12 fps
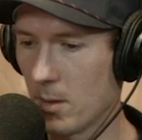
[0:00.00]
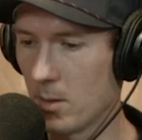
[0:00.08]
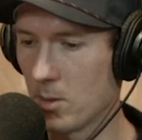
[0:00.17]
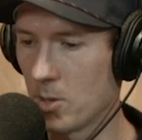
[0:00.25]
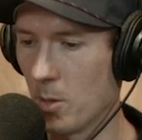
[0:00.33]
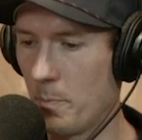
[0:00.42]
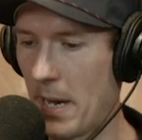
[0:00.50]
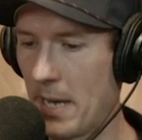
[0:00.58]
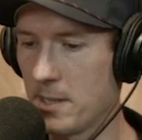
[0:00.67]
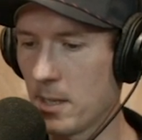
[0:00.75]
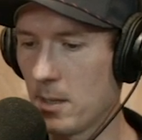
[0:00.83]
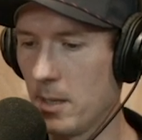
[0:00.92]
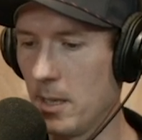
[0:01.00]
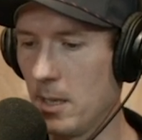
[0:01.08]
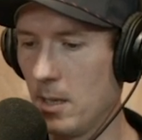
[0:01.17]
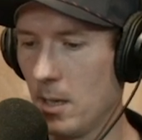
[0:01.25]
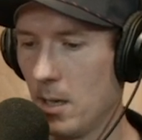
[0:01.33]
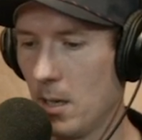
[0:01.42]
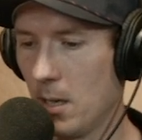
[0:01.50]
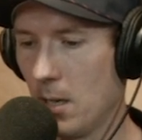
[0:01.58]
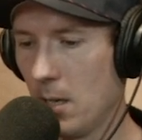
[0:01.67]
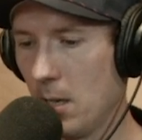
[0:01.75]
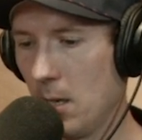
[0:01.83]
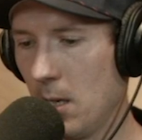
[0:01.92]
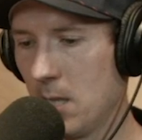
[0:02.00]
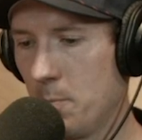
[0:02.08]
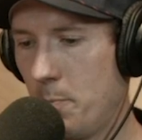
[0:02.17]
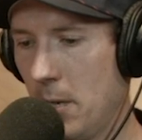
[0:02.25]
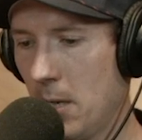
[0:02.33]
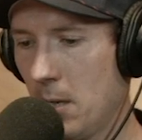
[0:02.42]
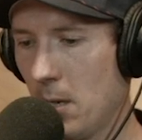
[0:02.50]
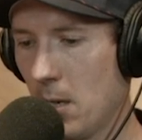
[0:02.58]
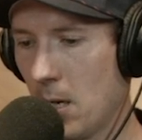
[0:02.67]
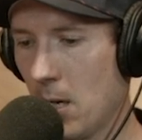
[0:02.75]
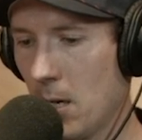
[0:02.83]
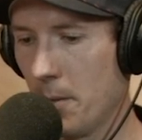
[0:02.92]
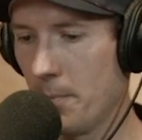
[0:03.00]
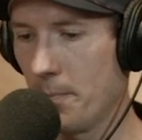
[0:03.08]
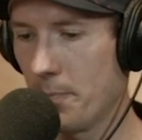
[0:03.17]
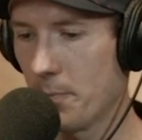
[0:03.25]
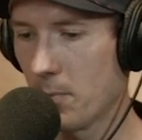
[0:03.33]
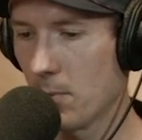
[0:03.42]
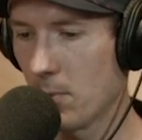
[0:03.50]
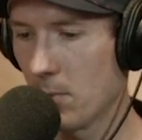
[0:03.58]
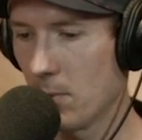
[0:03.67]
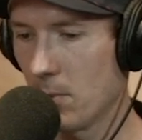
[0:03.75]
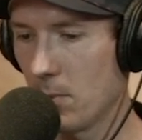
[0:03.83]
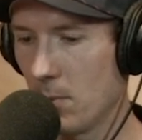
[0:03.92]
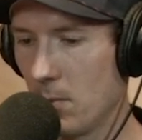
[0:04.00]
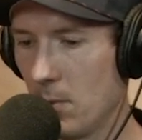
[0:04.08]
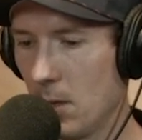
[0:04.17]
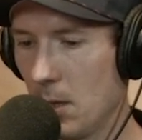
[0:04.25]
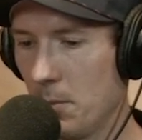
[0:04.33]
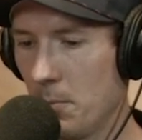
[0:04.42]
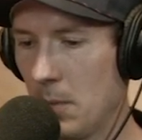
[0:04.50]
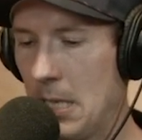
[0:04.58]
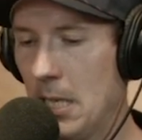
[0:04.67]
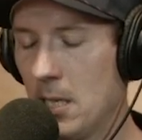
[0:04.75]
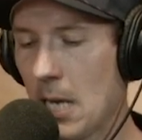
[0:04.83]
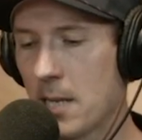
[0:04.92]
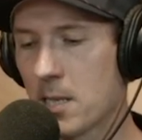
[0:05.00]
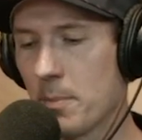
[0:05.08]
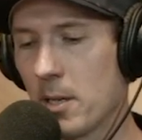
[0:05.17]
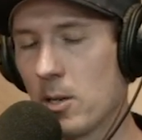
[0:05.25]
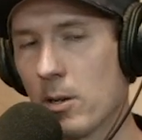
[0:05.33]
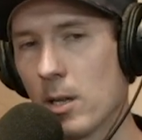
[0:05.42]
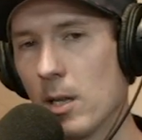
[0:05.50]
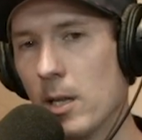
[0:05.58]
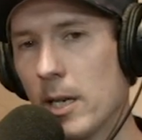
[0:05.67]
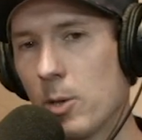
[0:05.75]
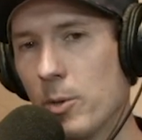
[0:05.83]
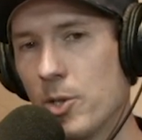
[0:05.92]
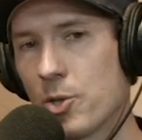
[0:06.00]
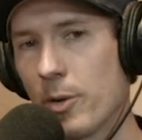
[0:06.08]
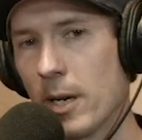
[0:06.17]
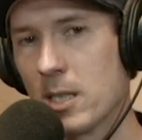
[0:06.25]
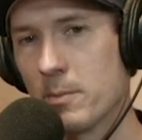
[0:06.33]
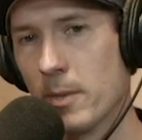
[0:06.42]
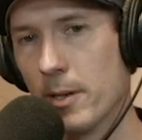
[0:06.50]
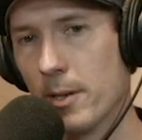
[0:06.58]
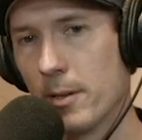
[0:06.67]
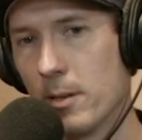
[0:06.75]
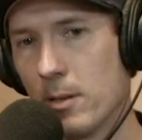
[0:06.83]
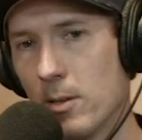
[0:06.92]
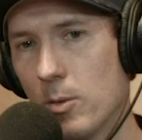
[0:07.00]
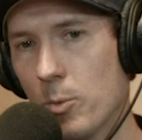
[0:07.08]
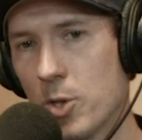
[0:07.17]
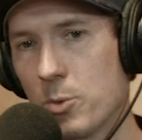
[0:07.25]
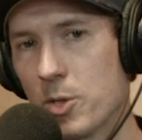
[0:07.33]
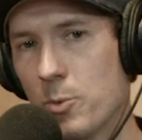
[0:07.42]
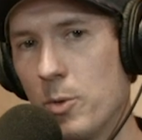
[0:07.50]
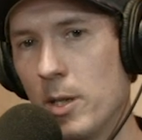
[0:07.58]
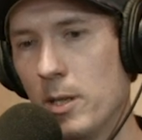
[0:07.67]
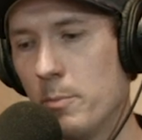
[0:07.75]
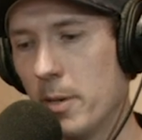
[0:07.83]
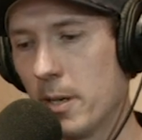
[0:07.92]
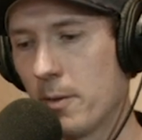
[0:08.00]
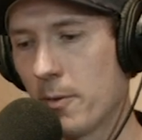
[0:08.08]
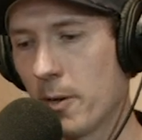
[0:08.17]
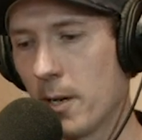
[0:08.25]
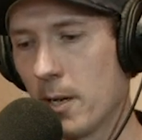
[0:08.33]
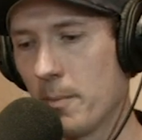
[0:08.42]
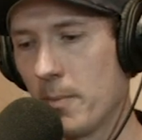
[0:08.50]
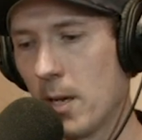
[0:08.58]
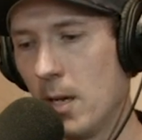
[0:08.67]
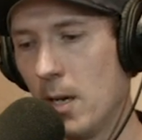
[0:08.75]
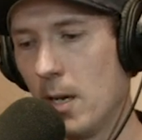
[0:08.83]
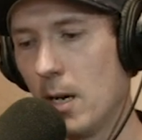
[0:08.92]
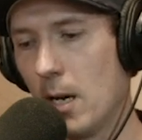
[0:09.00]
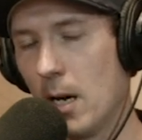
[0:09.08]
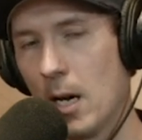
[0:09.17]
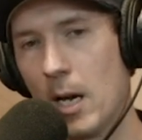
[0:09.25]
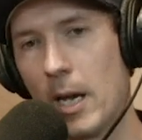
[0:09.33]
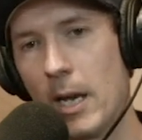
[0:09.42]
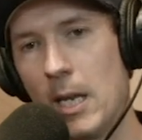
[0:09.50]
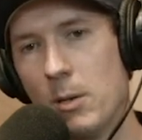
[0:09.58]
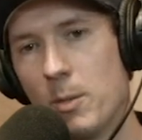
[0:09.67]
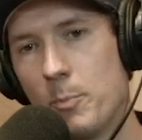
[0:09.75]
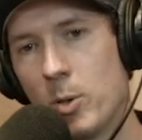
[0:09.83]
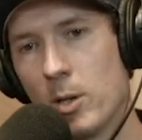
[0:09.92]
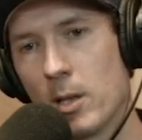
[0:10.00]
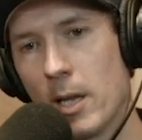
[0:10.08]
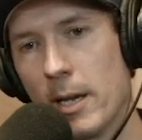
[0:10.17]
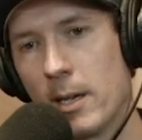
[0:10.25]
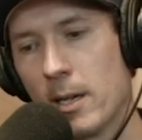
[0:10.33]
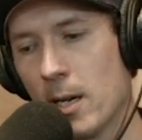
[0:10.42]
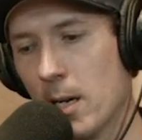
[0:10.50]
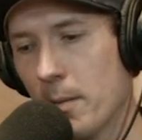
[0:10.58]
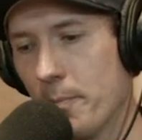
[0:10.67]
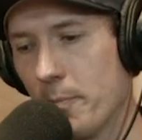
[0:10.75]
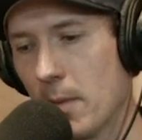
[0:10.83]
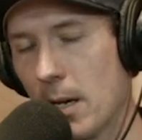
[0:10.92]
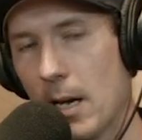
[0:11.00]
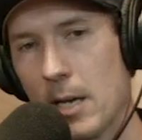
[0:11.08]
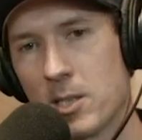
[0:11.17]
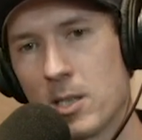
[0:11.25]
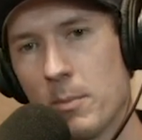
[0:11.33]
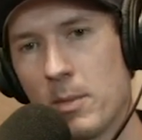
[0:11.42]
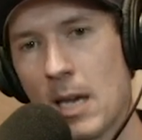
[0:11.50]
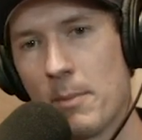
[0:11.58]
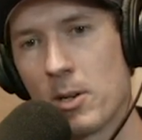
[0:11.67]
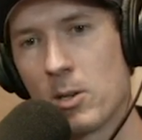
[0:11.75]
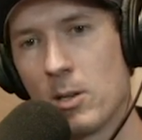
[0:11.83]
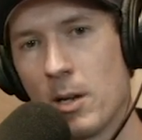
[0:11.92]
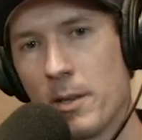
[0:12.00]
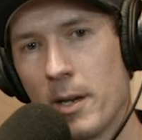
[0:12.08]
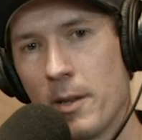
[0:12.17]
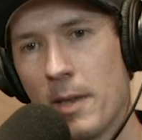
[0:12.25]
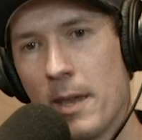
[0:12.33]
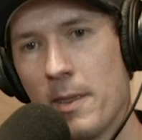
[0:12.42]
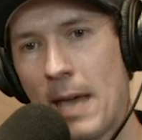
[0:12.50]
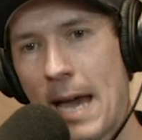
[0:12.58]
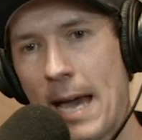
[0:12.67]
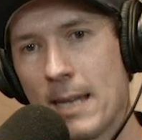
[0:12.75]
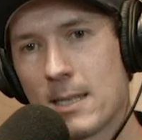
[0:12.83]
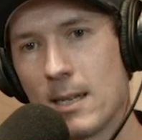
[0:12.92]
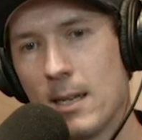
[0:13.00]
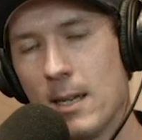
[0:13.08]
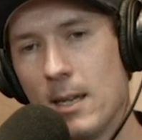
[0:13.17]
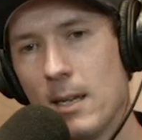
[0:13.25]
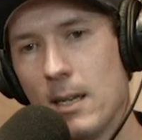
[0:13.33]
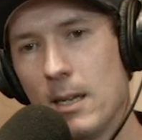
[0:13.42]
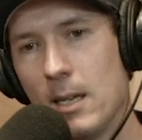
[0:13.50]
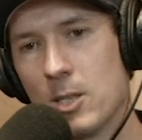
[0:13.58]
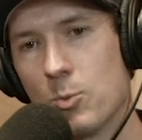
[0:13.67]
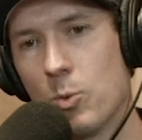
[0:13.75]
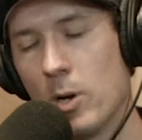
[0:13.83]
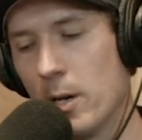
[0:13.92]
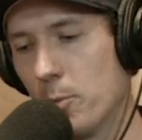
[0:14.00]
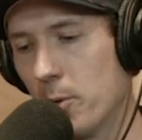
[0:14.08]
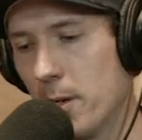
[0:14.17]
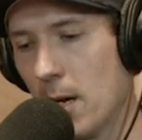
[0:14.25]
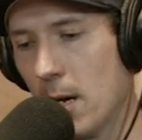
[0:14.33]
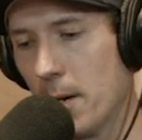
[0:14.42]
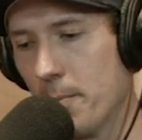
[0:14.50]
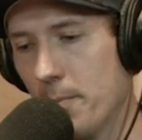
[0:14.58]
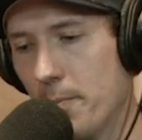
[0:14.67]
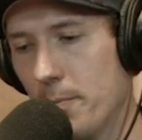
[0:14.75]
so basically, his big um, he had something called a liquid transmitter which was really big for him. There you uh, go. Uh, and he would put like um, some chemical on there that that is what would um,